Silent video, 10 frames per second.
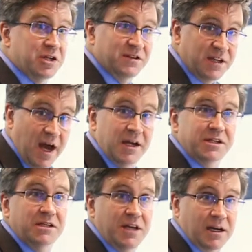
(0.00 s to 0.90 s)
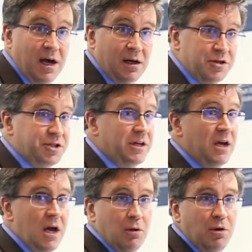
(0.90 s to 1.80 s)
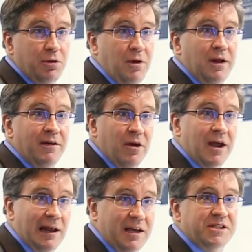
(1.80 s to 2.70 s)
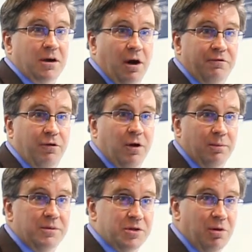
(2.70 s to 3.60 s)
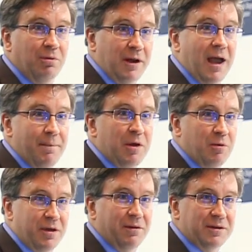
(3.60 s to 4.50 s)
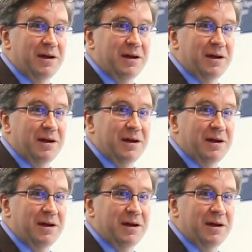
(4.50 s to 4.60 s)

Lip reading: of science and technology with really a very classic art form. So we're really happy with that.